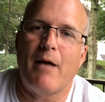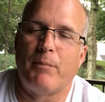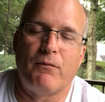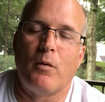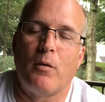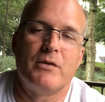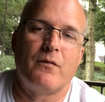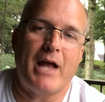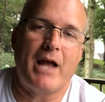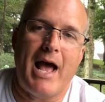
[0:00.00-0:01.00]
performance
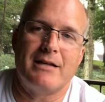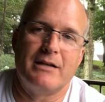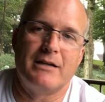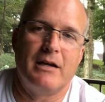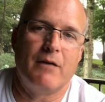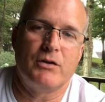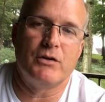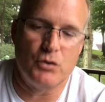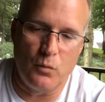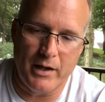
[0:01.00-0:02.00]
of an asset every
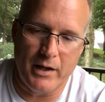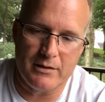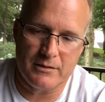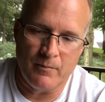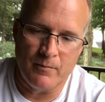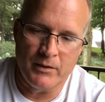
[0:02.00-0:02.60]
two weeks.